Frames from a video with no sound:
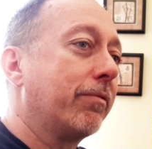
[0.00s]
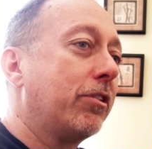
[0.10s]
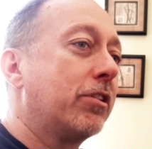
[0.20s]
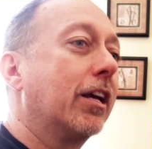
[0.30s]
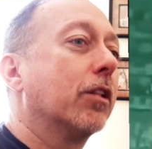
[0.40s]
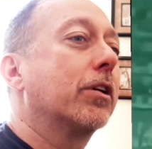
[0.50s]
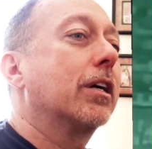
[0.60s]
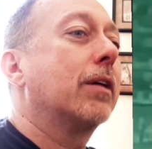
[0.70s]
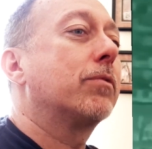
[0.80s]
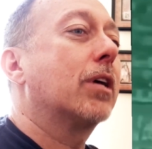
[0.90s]
But if you take a
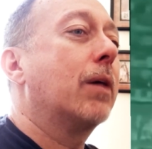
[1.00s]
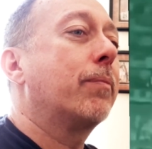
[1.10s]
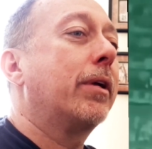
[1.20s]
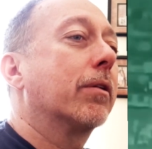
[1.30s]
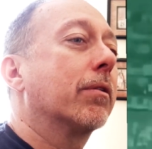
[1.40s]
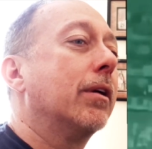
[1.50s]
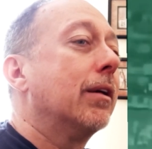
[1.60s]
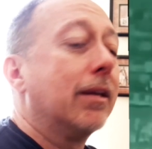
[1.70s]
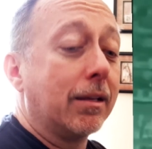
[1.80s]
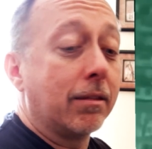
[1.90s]
look up top here,
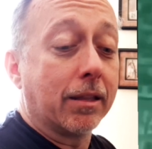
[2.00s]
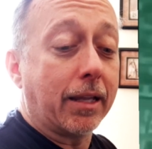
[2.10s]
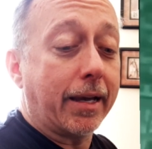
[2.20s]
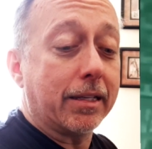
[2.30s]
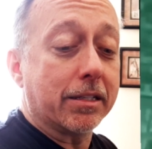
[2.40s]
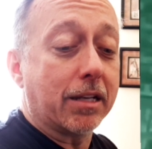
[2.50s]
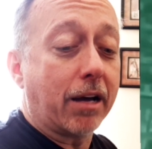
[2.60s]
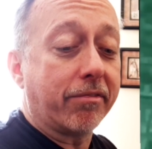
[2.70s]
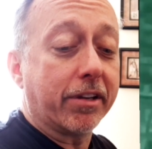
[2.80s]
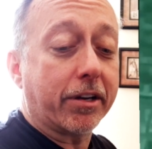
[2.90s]
the light is
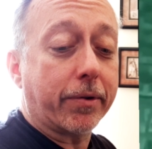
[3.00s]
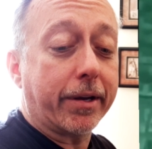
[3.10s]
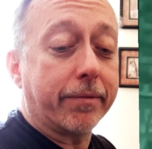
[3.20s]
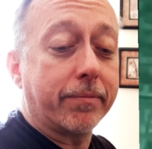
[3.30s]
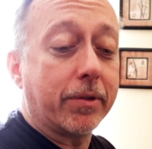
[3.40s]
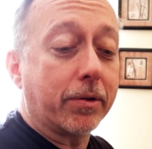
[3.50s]
not flickering.